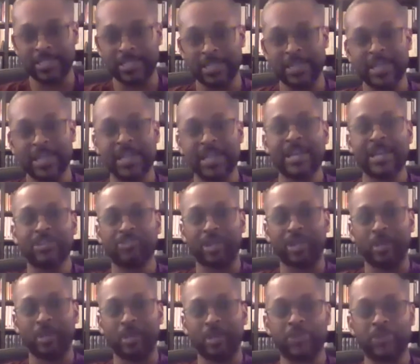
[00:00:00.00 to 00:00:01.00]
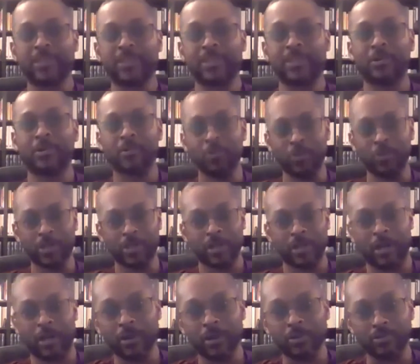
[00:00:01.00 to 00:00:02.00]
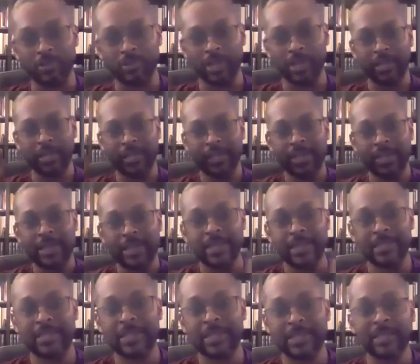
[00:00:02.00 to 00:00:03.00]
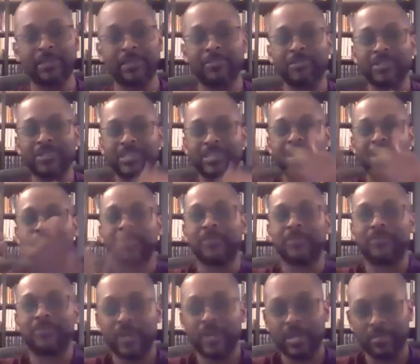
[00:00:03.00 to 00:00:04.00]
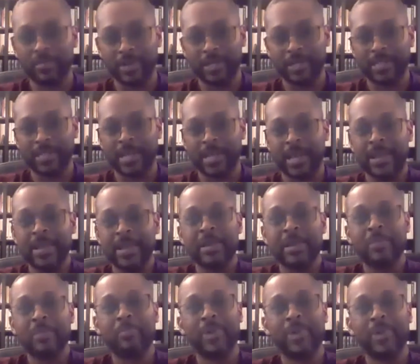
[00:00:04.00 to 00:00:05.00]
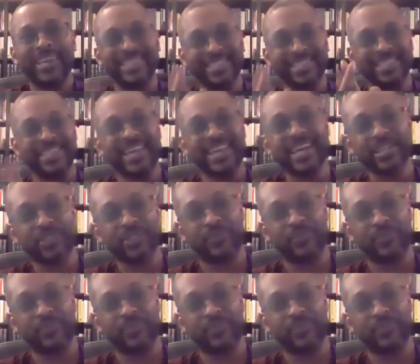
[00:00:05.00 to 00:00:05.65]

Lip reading: it and try to break the code and conquer it and get in there. There's something fun about that, but it's less